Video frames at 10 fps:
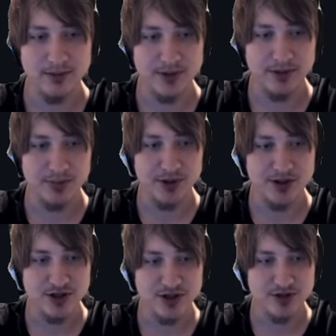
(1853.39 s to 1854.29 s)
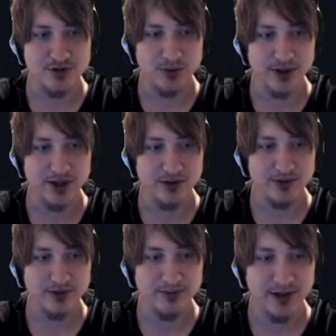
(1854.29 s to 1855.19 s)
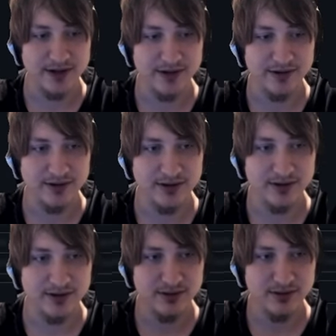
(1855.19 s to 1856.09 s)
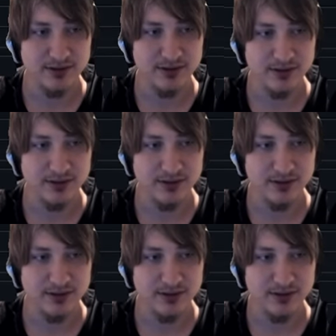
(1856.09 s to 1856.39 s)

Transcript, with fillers: But I'm pretty sure it's just Rails behind the scenes.